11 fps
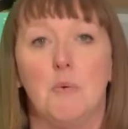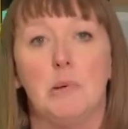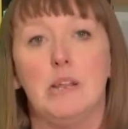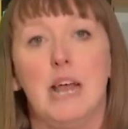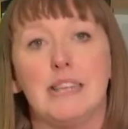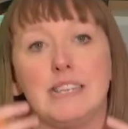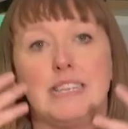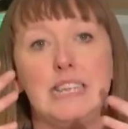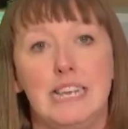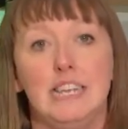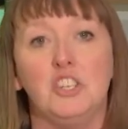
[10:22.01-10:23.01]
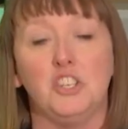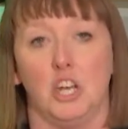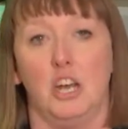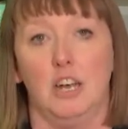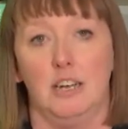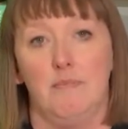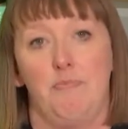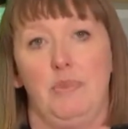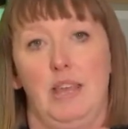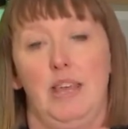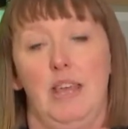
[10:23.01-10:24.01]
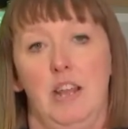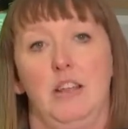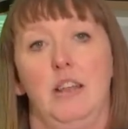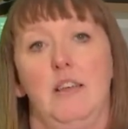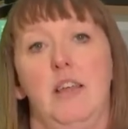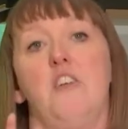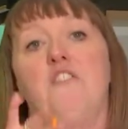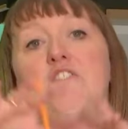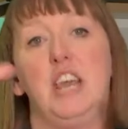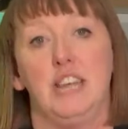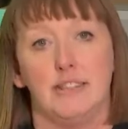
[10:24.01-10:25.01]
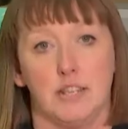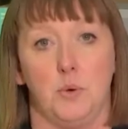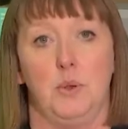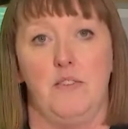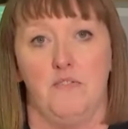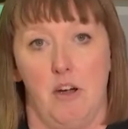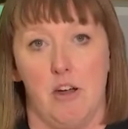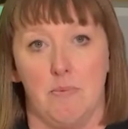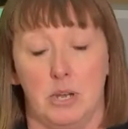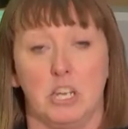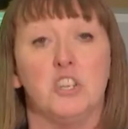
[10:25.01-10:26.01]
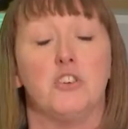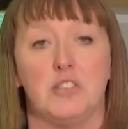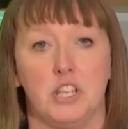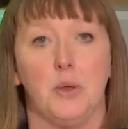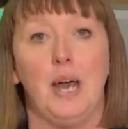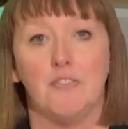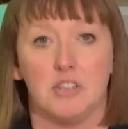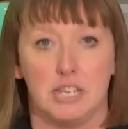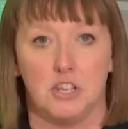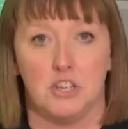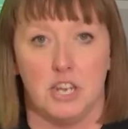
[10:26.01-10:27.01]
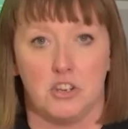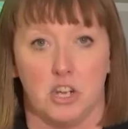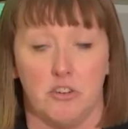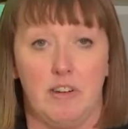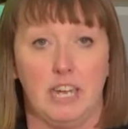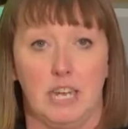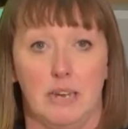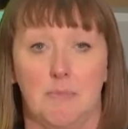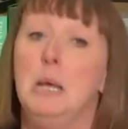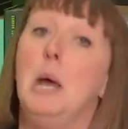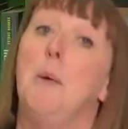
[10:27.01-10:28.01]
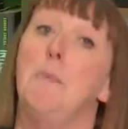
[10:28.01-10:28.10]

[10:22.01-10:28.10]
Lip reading: But as a teacher in a faith school environment, because obviously you have to teach the national curriculum,